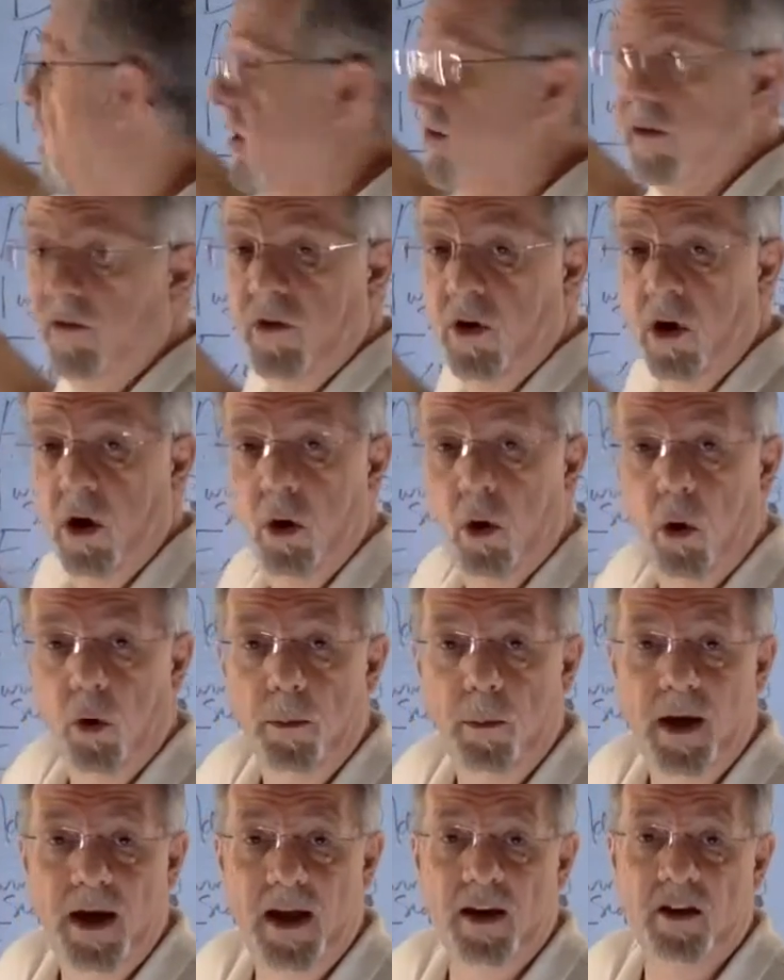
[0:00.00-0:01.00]
John's a very
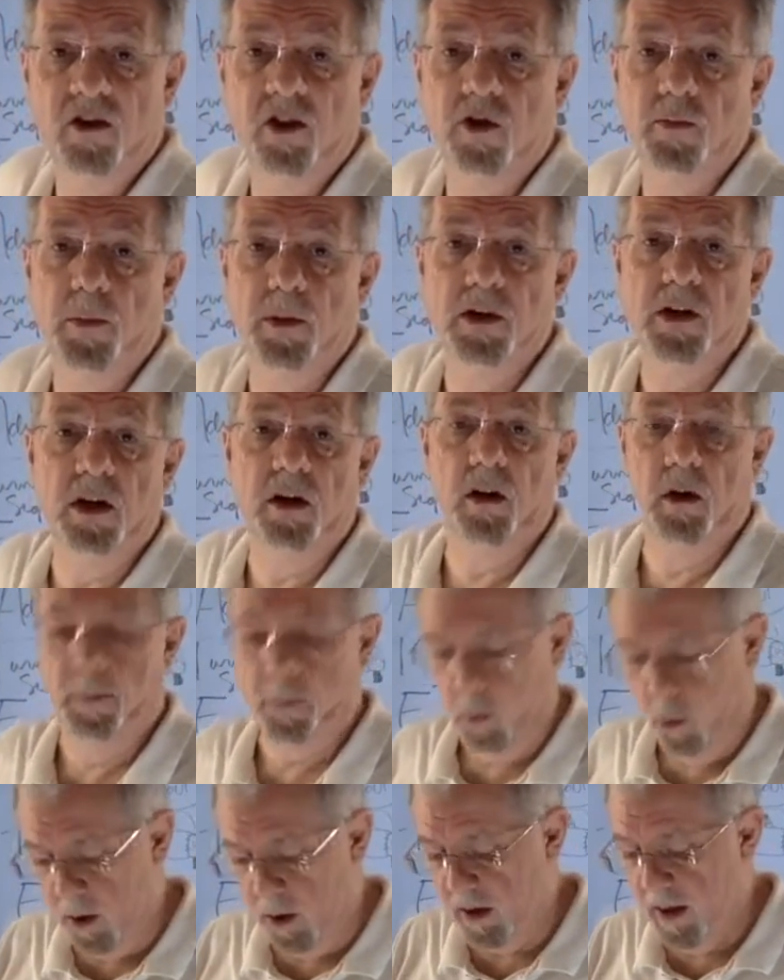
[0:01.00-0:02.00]
old man at this
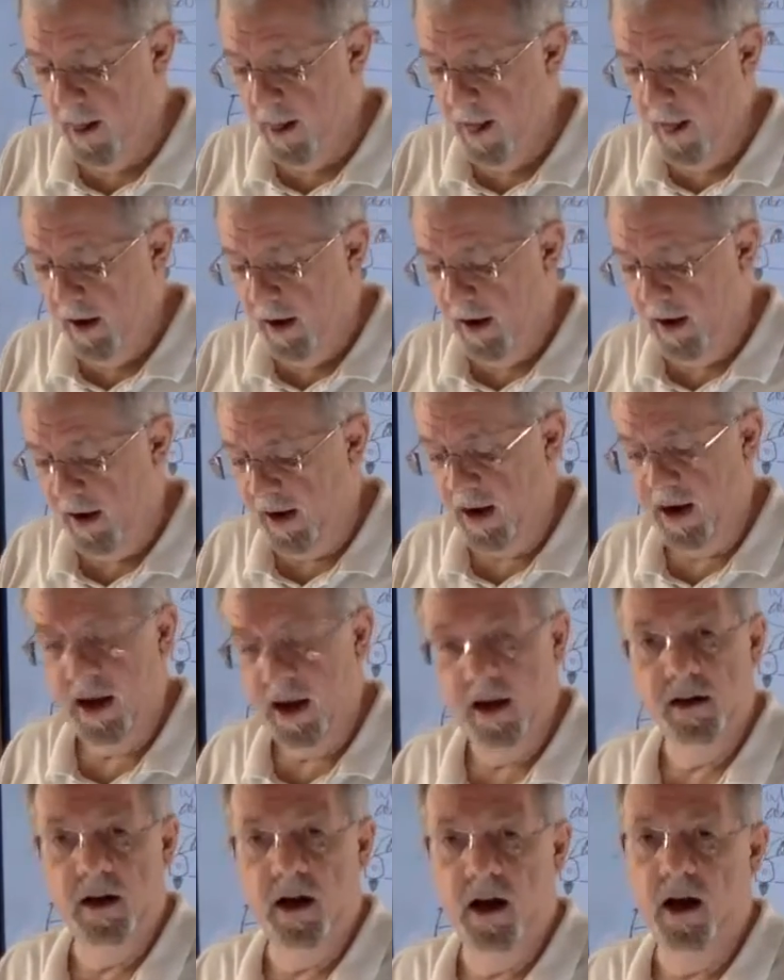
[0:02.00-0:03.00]
particular point,
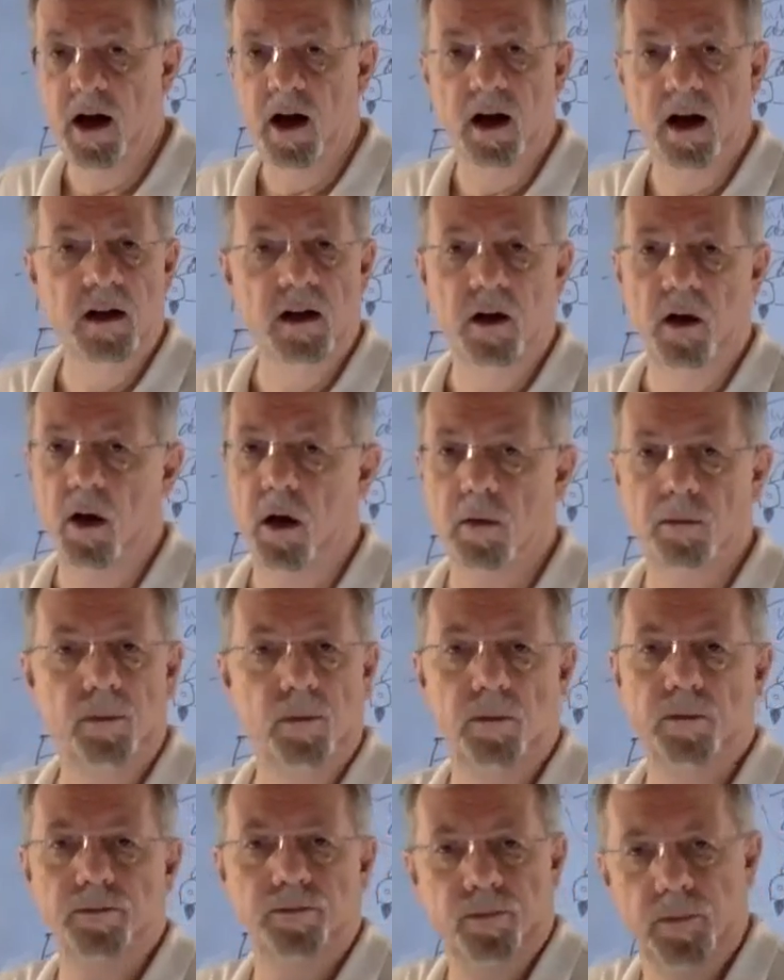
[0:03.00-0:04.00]
and uh,
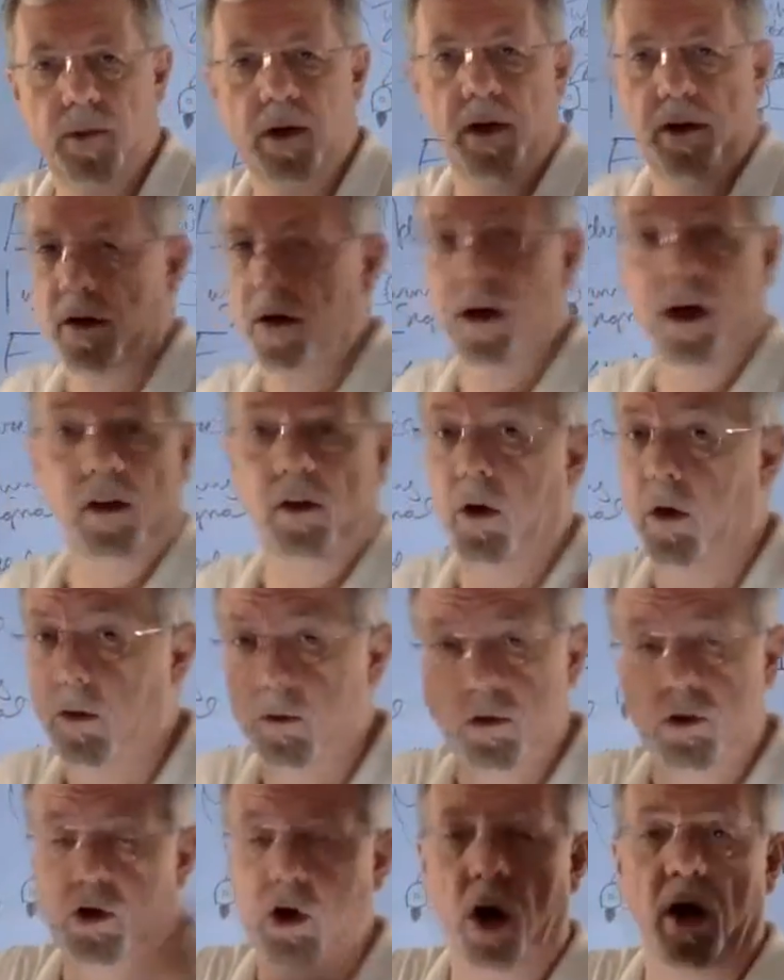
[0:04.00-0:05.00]
you
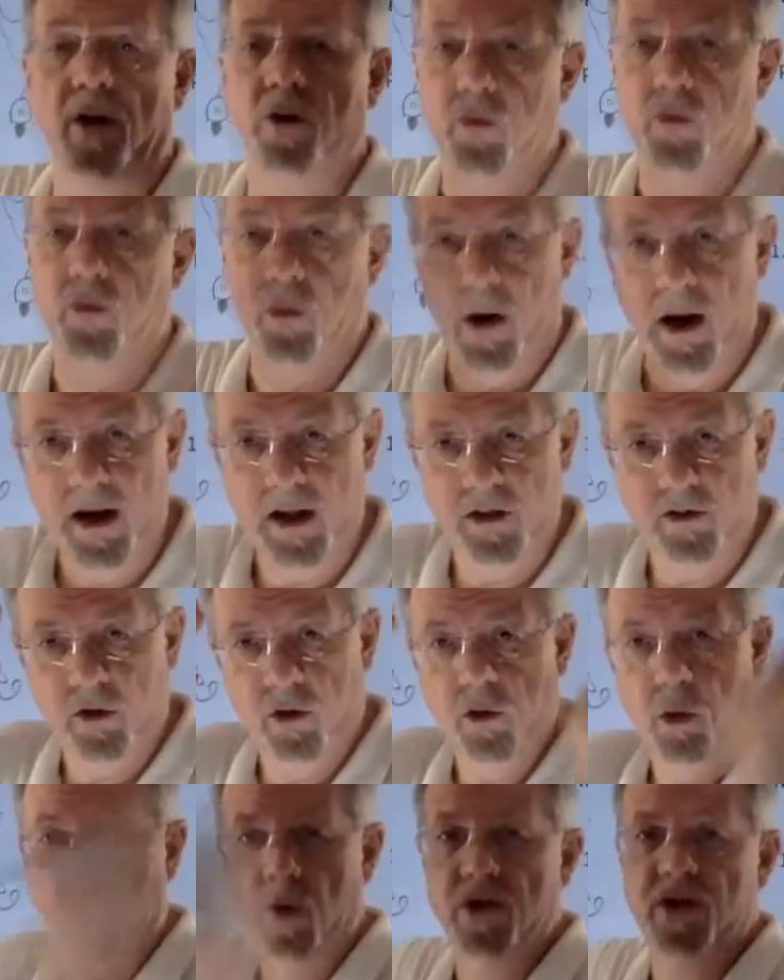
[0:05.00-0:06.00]
got John's writings are
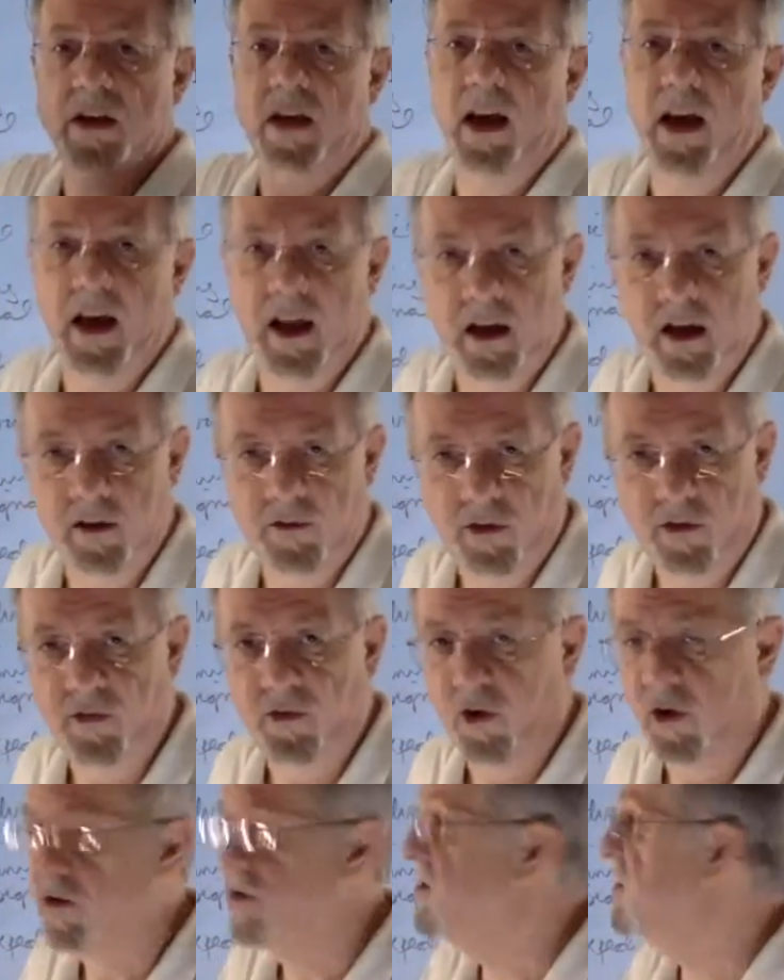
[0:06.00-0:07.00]
towards the end of the
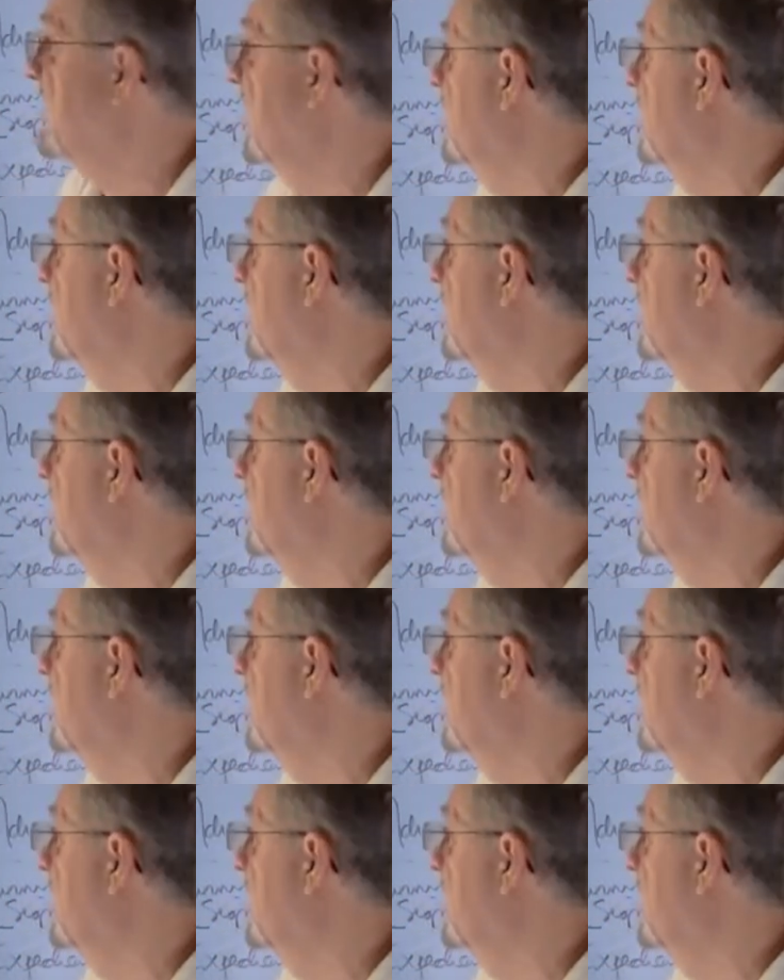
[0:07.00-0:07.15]
first